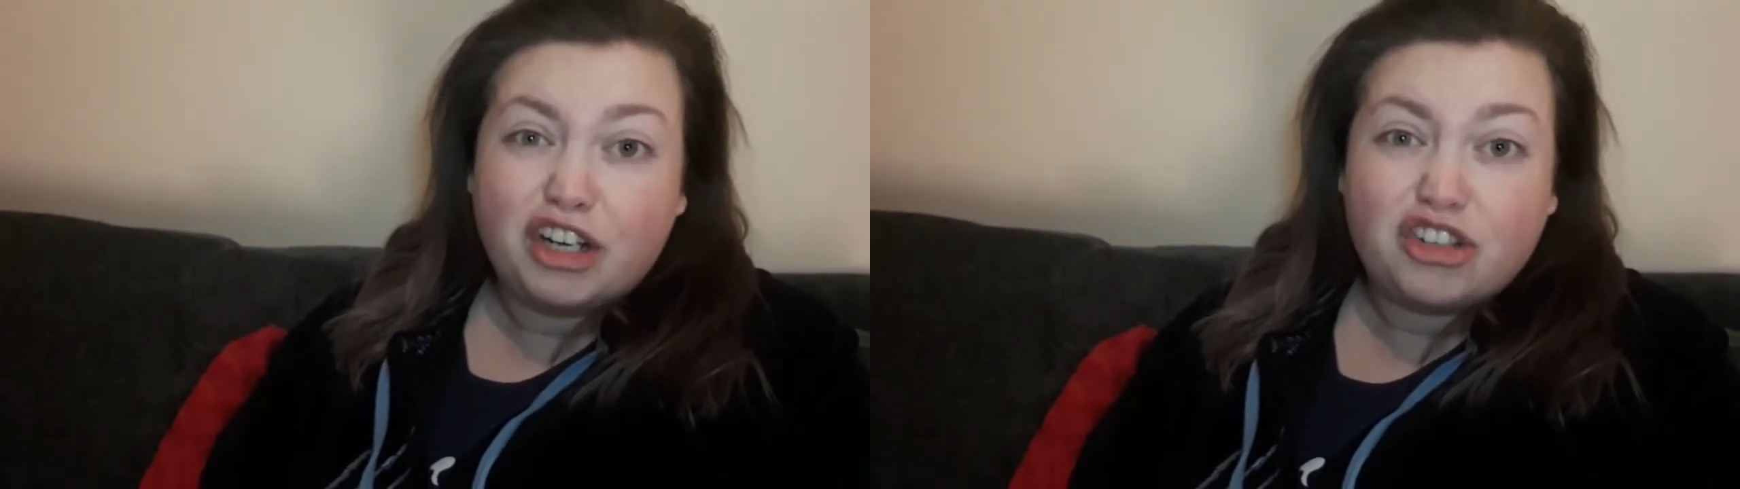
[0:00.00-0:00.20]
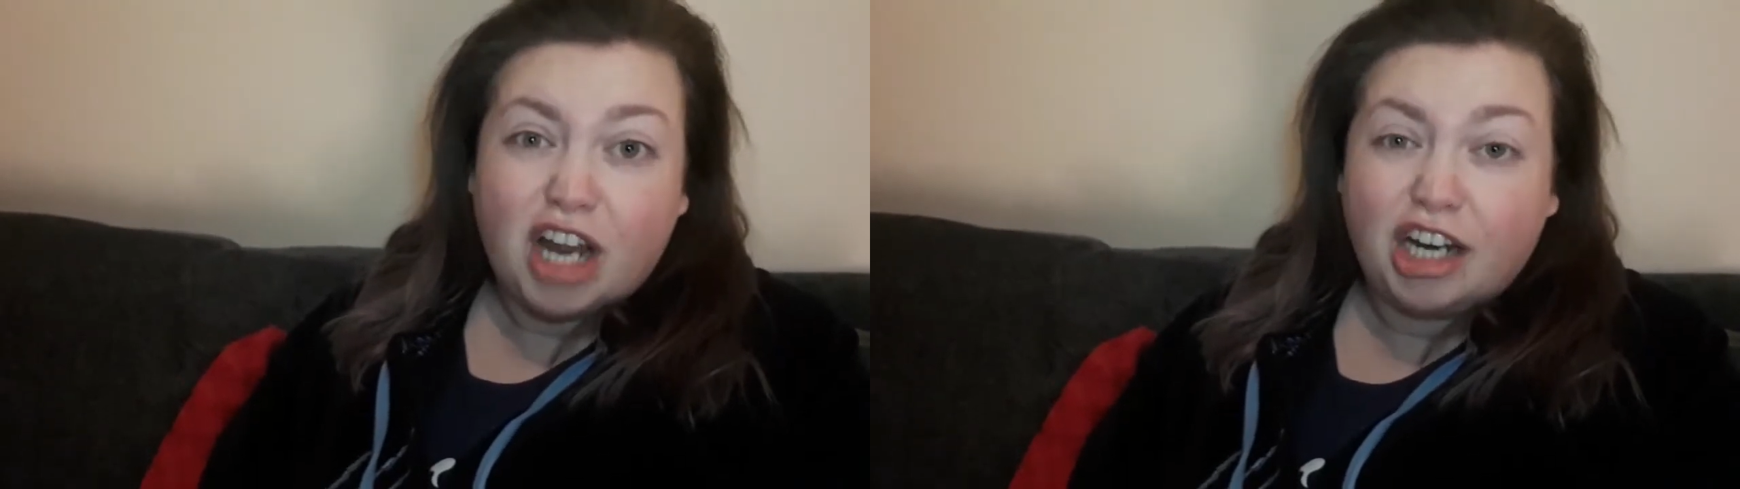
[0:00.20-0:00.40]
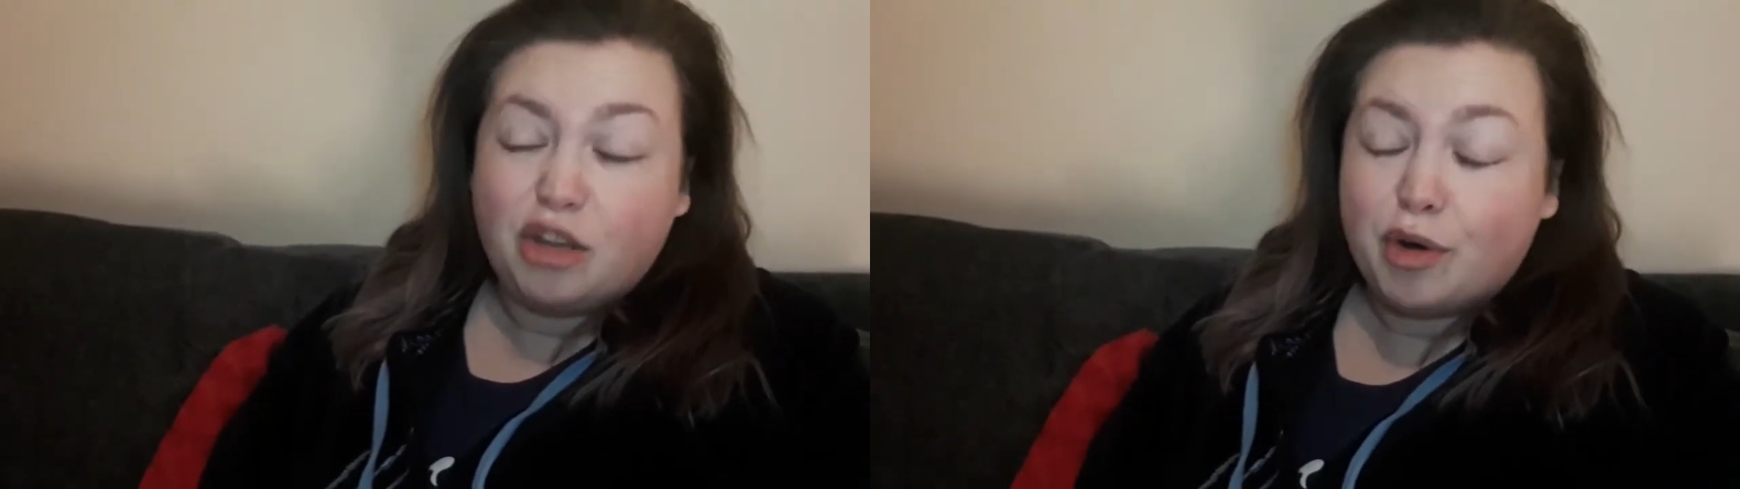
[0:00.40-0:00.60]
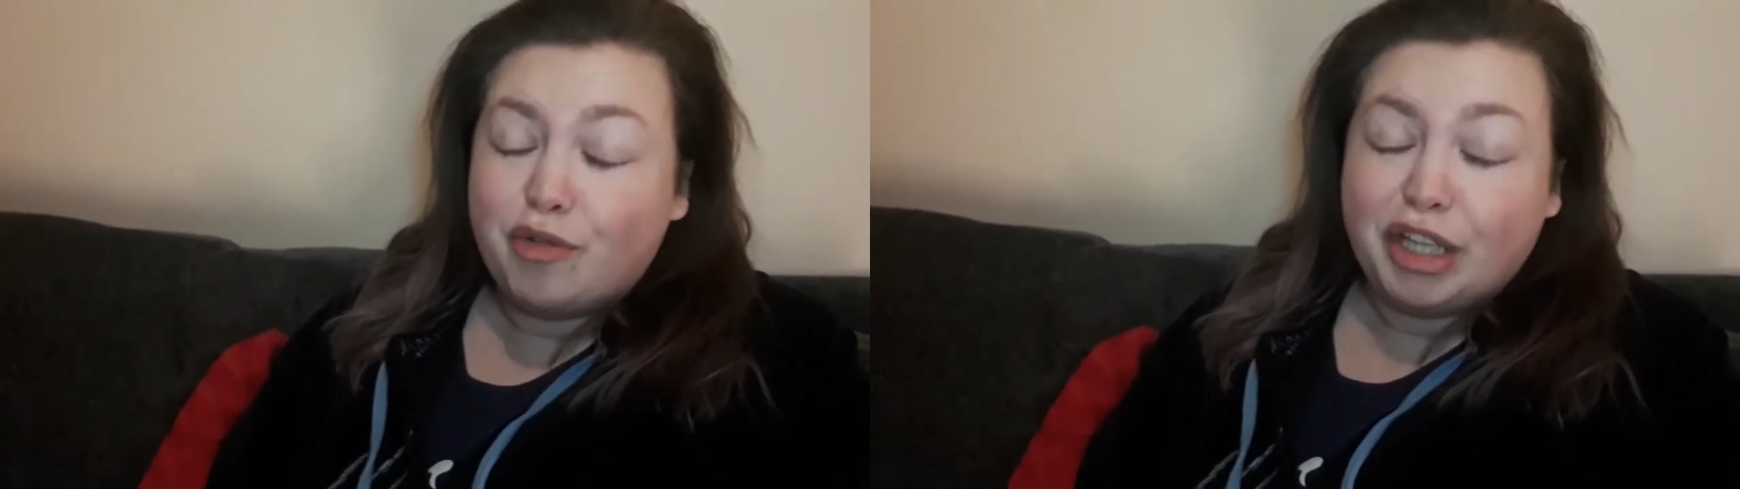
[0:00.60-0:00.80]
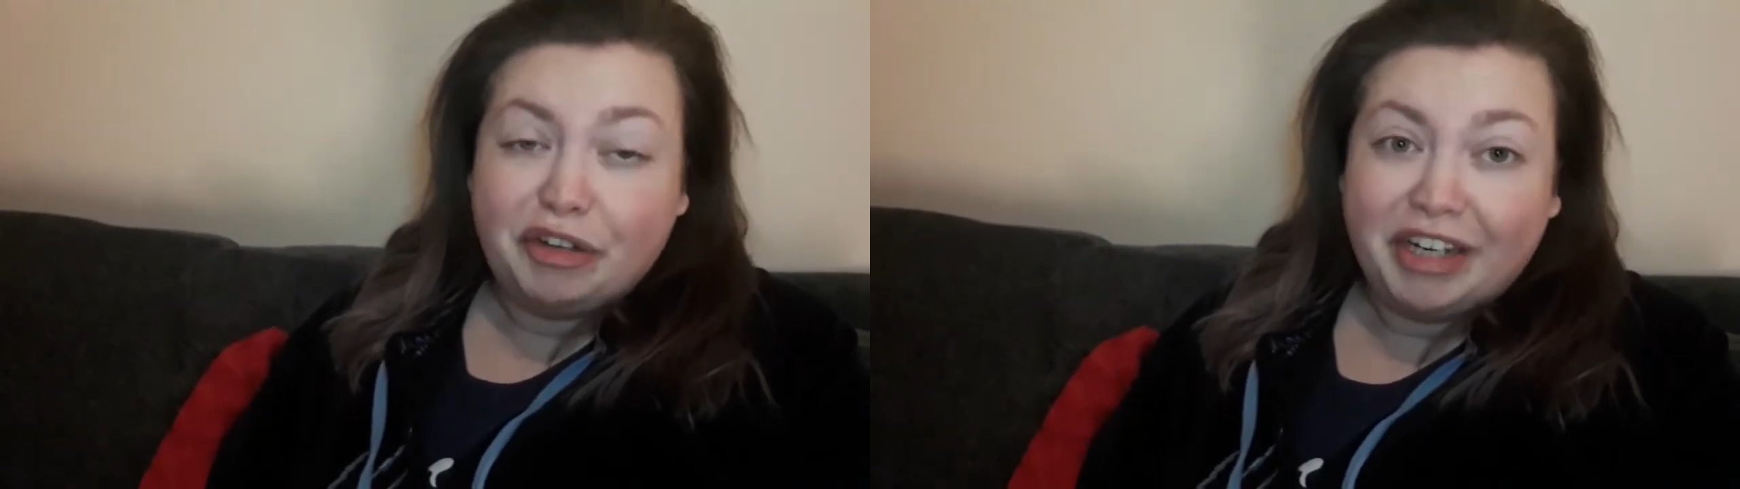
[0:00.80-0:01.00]
stride and they were
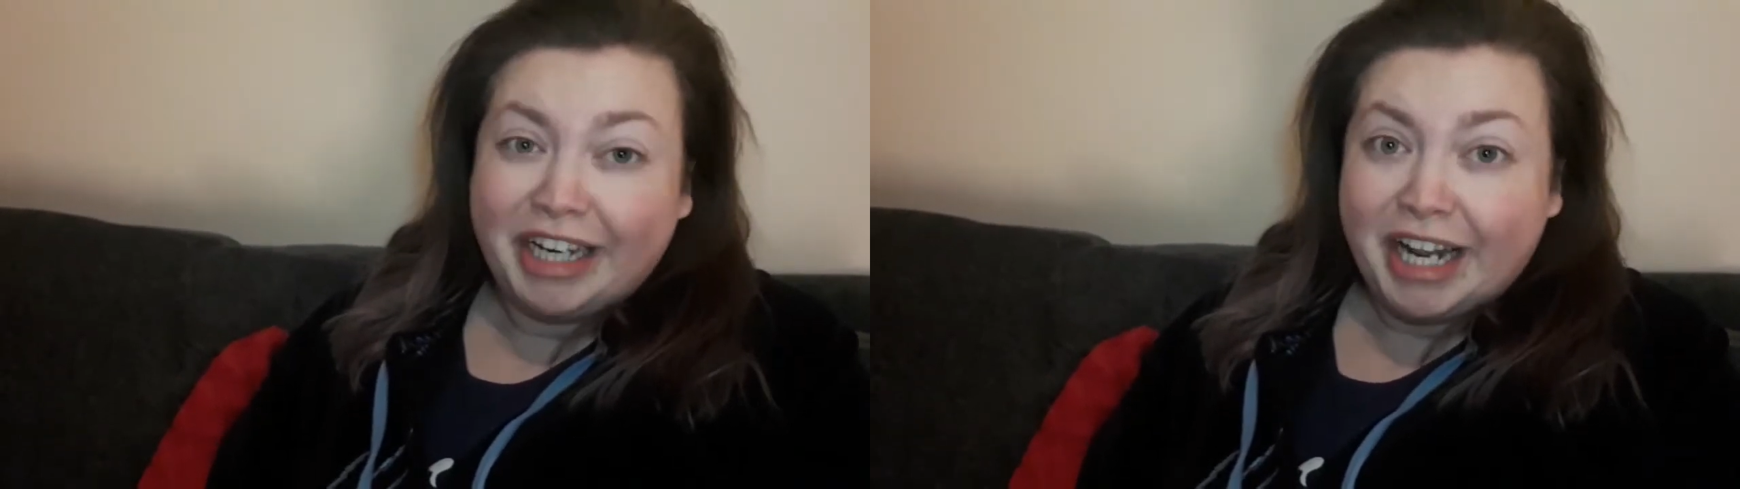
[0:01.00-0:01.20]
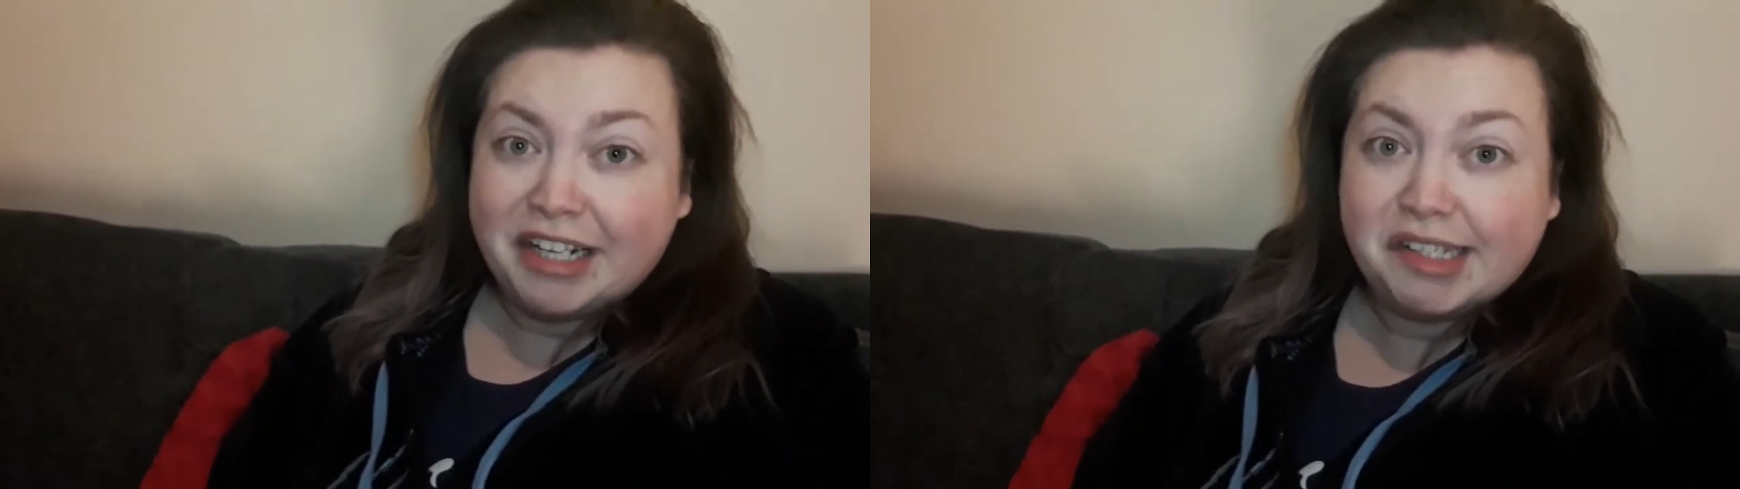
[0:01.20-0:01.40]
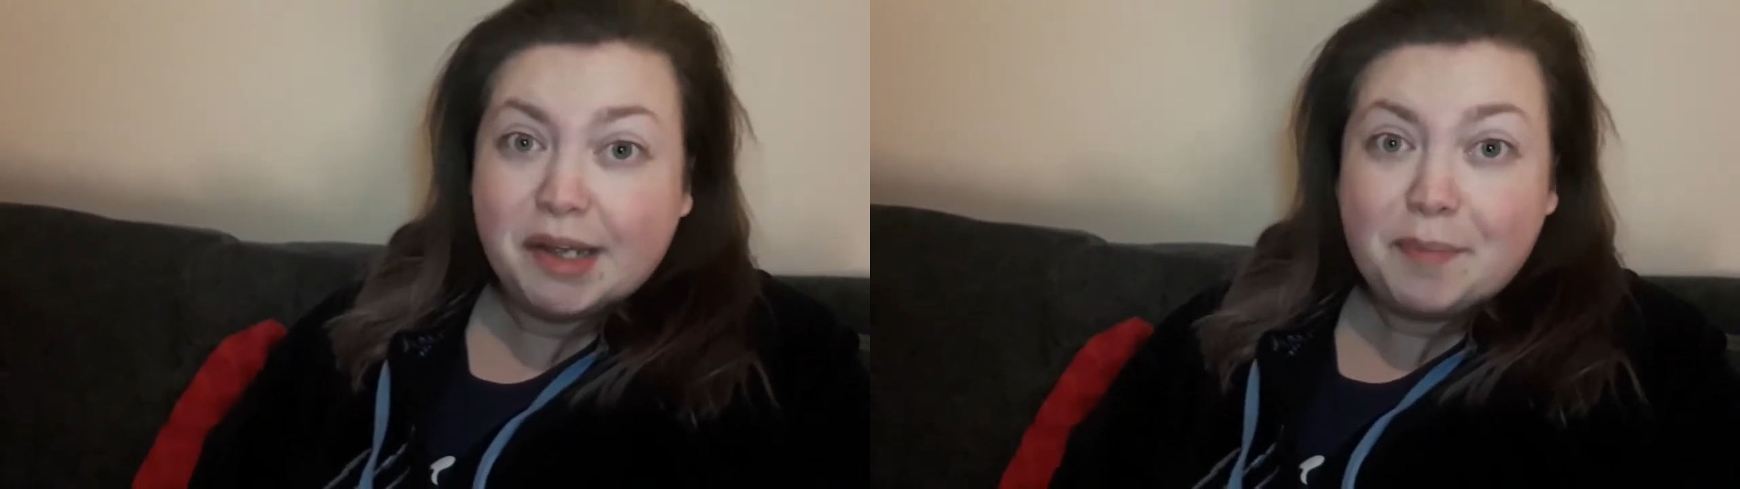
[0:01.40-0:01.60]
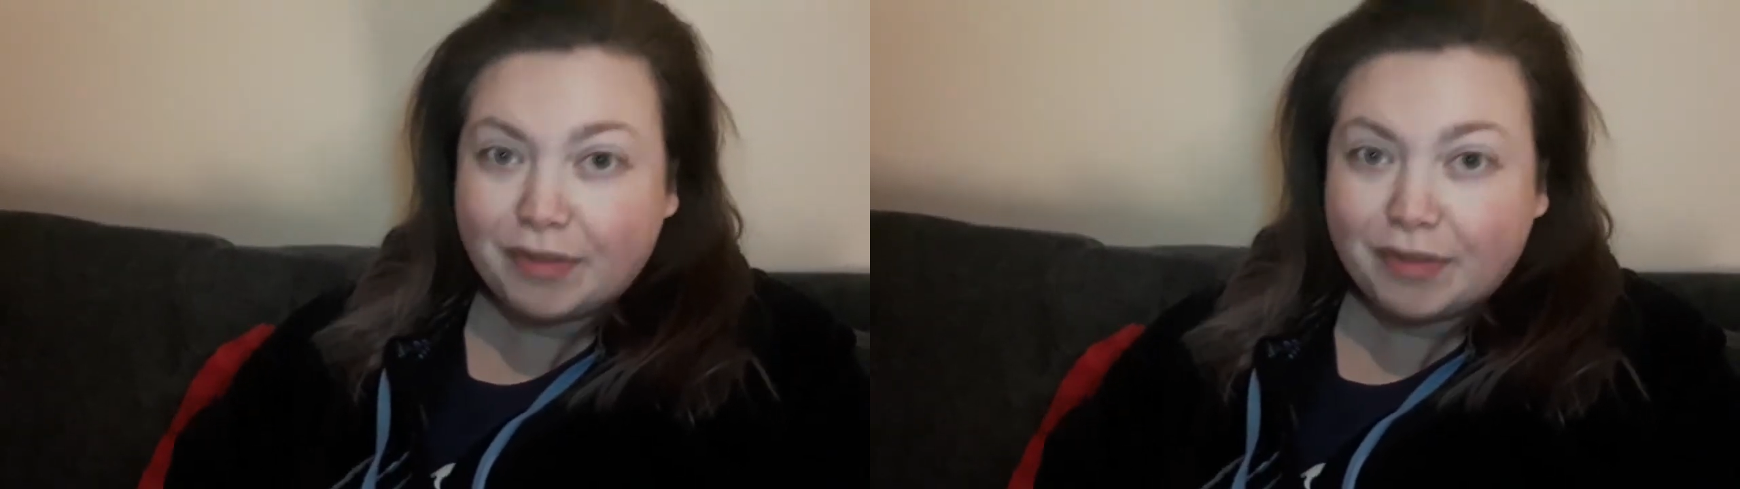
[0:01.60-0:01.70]
really, really nice.